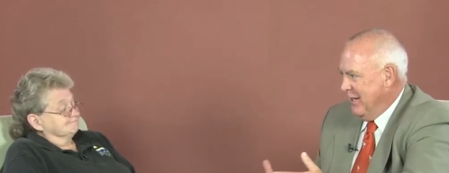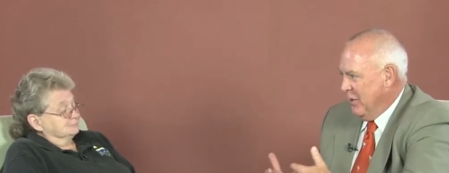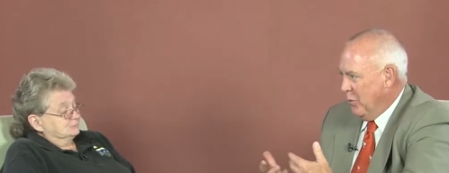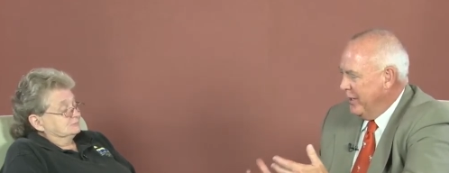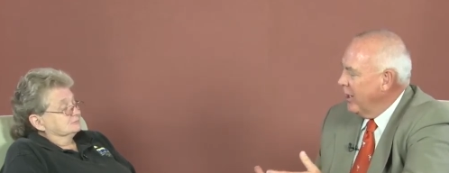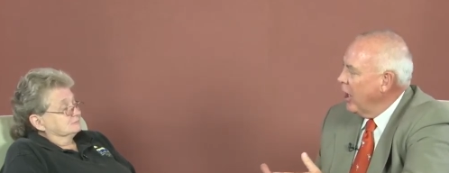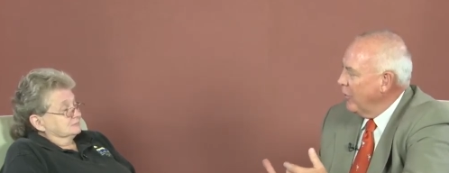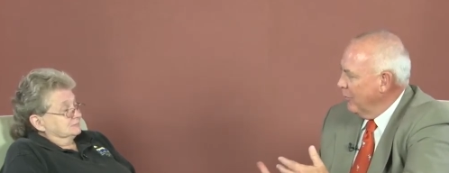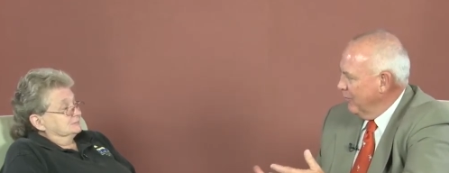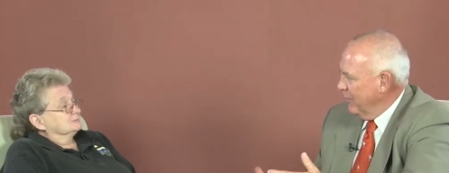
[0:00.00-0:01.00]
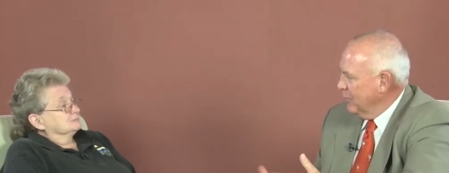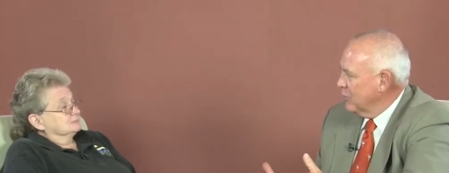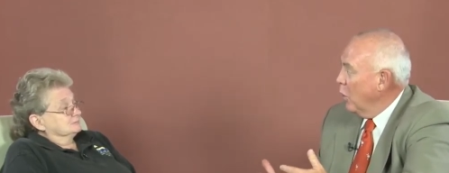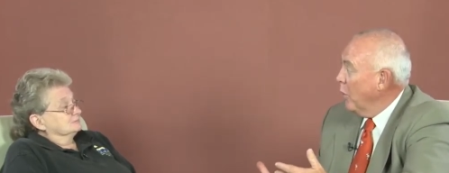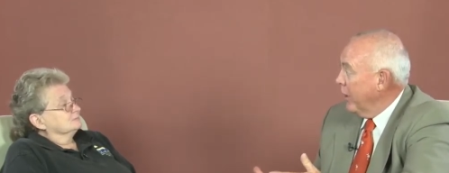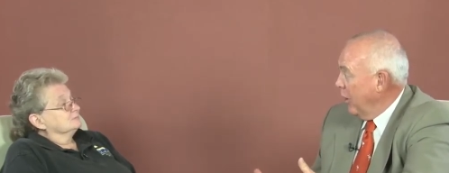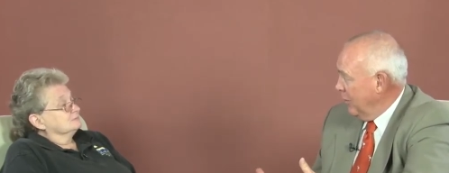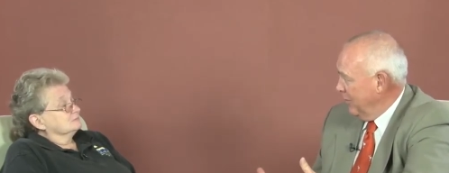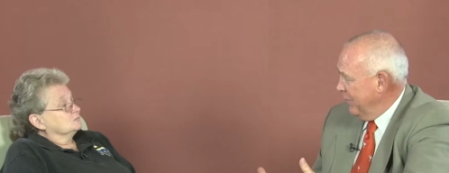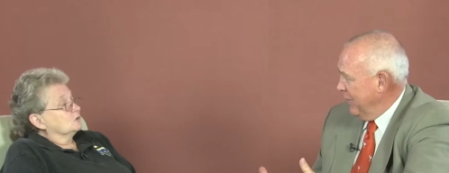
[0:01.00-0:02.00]
Speaker 1: there wasn't a lot that was going on
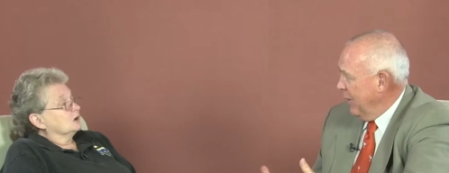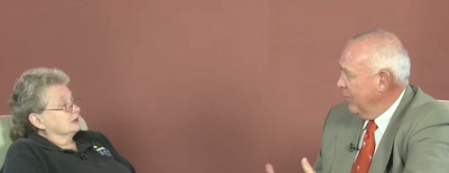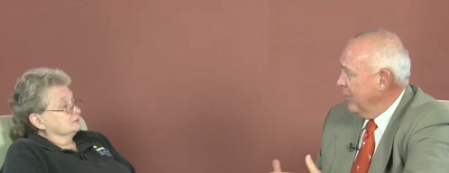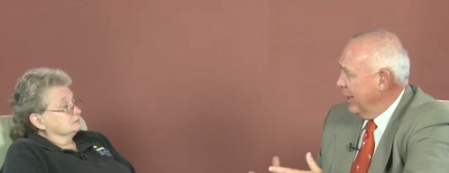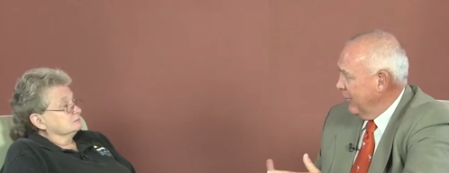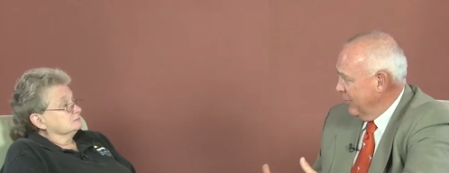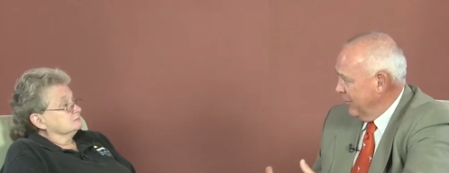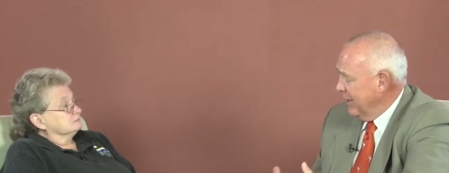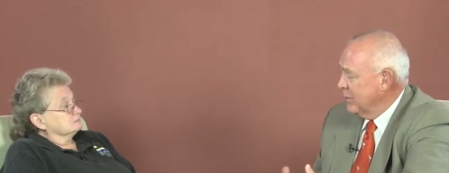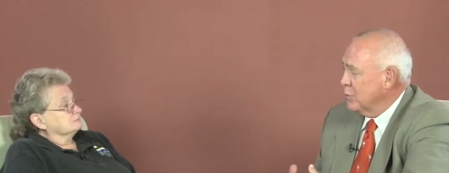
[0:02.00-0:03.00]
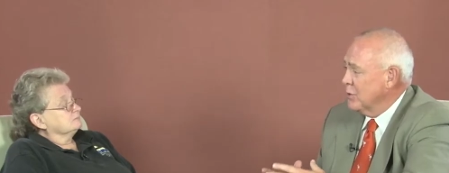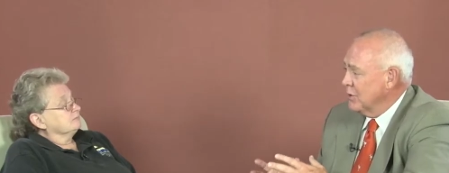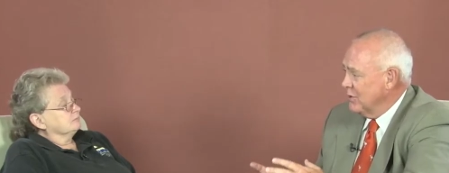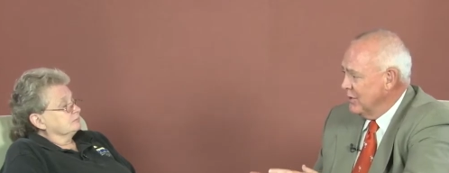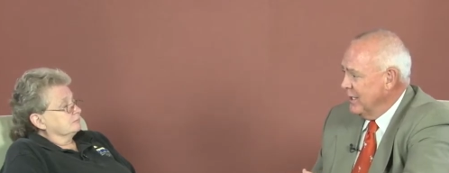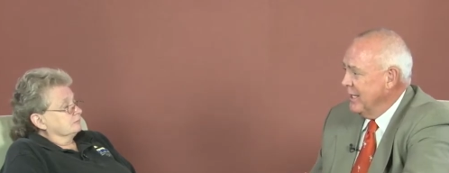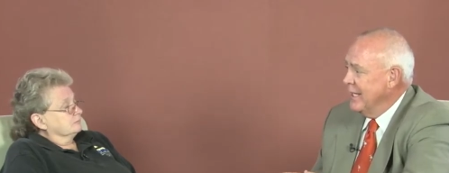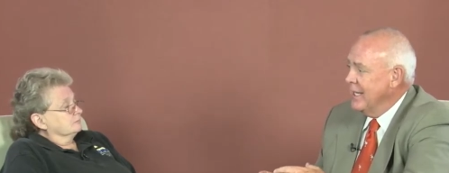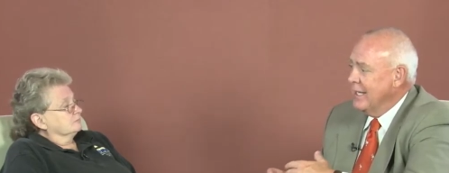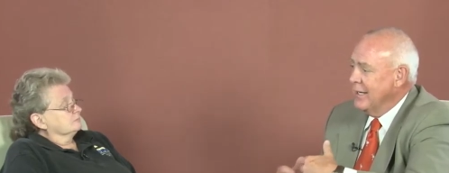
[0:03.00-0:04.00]
right. over there. Some things were just
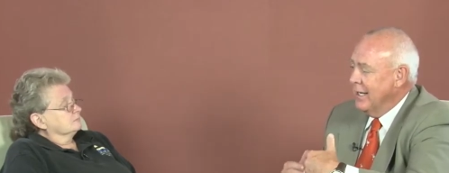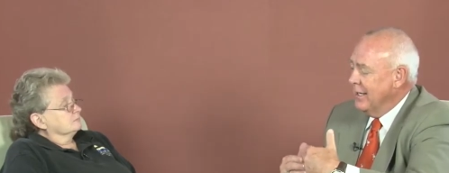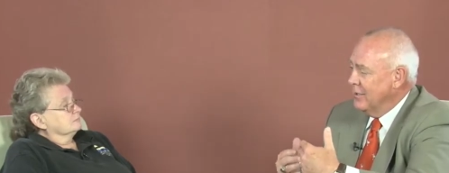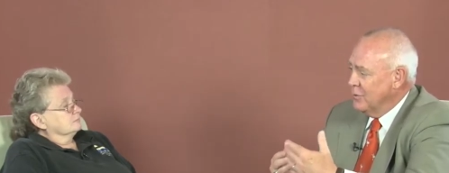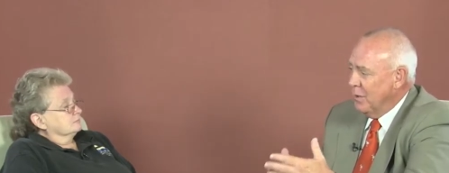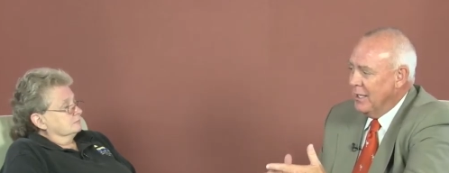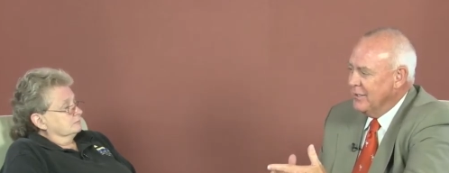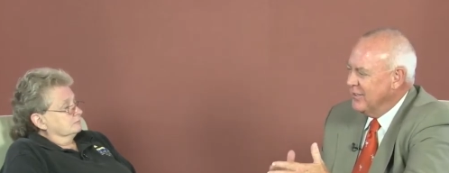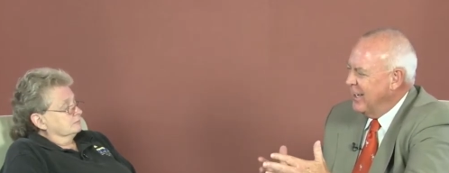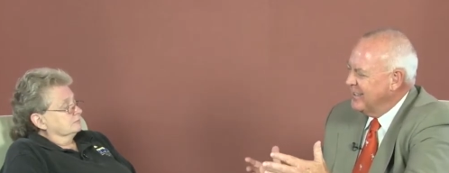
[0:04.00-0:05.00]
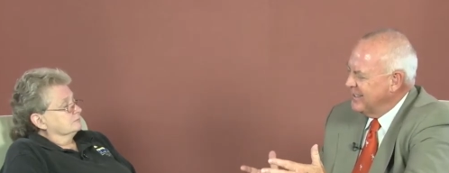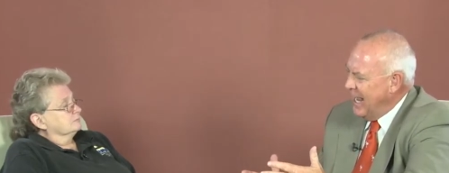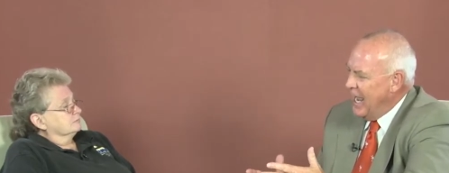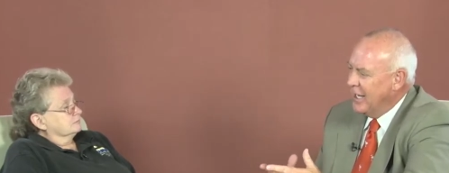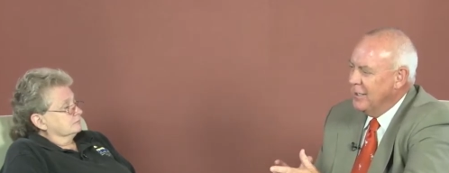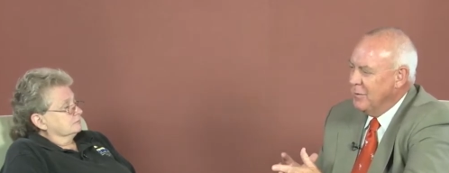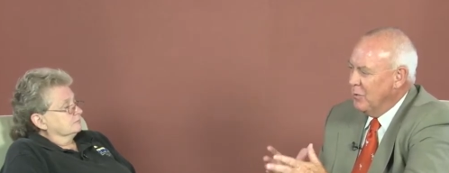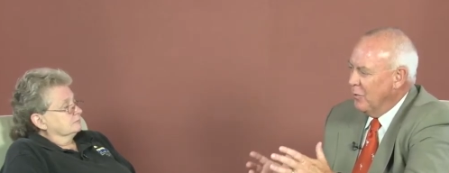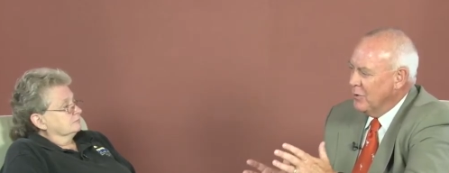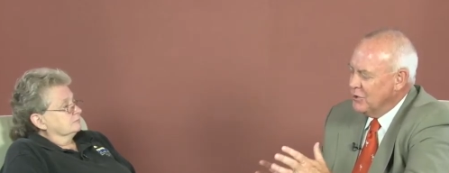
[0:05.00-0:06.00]
sitting and, and displays, not stagnant, but
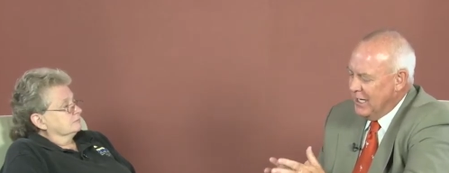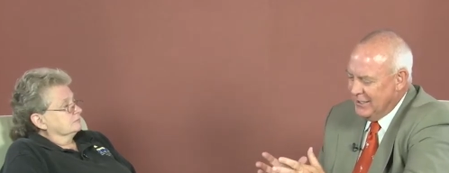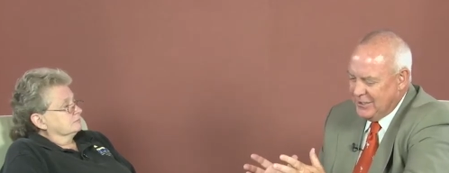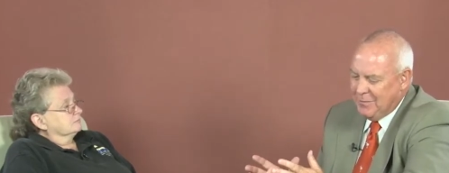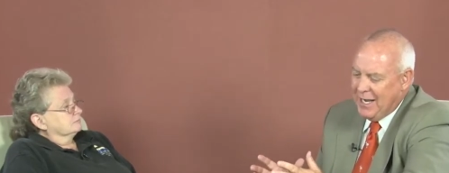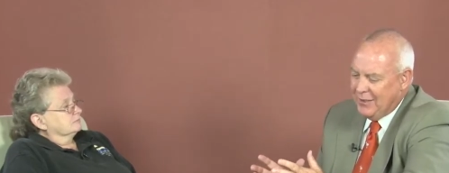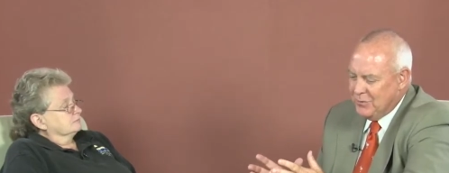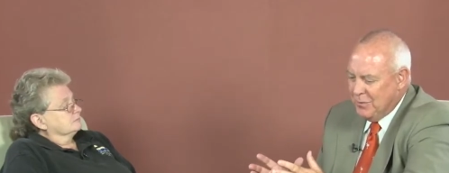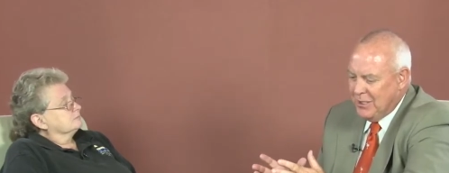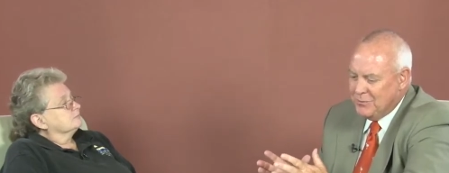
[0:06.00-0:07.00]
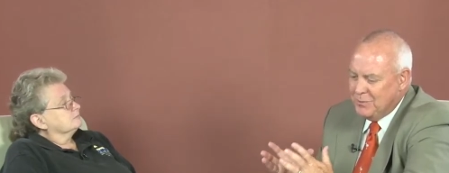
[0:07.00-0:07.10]
we weren't changing them out as much.